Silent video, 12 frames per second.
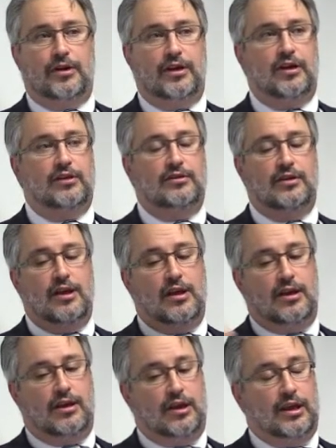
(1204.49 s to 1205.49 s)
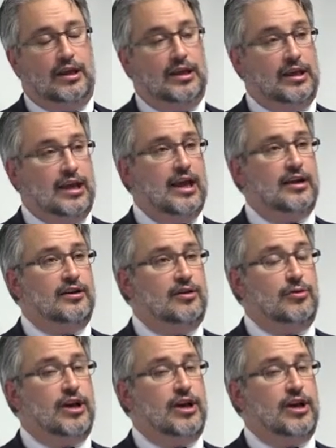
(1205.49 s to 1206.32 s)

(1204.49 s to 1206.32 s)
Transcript: And in Canada,